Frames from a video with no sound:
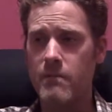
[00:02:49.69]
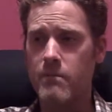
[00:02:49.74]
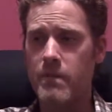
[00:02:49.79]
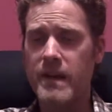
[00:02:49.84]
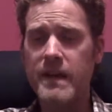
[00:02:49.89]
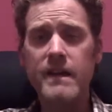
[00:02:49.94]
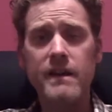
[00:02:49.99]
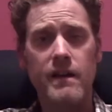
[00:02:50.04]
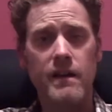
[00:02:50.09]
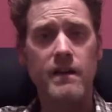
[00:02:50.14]

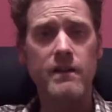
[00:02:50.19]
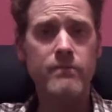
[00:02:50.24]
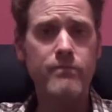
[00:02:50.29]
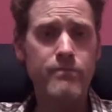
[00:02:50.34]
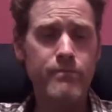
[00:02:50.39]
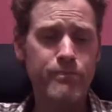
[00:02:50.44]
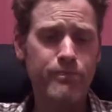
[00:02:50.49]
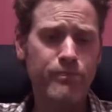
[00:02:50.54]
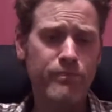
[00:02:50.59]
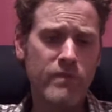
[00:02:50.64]
Peta,
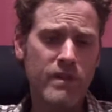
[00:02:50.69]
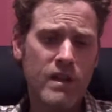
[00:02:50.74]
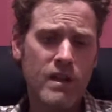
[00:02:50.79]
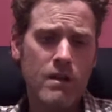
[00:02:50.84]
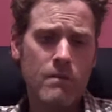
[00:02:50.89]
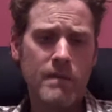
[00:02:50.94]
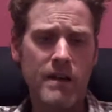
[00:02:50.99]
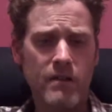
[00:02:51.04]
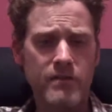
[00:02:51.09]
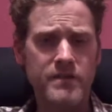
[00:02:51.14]

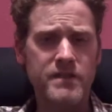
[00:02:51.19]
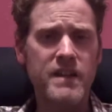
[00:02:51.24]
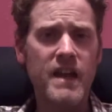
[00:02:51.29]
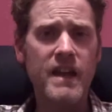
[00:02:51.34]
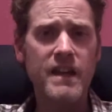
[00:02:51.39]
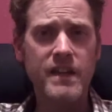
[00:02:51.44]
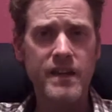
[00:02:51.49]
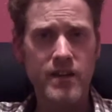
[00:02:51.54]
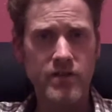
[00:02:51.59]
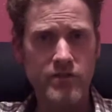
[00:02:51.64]
about
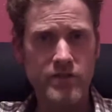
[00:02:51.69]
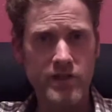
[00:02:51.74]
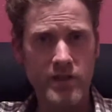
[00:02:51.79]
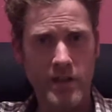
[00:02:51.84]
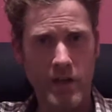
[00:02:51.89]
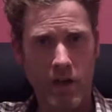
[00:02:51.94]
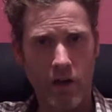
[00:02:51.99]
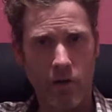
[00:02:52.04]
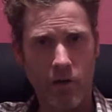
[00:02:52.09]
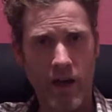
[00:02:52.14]
10 years
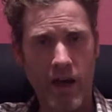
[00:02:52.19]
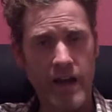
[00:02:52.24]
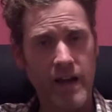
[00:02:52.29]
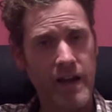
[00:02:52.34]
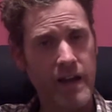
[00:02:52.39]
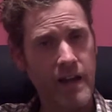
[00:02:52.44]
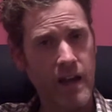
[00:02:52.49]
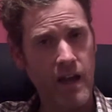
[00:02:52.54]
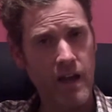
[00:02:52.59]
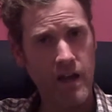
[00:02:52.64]
ago, had
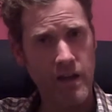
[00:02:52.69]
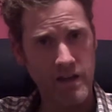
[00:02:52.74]
an,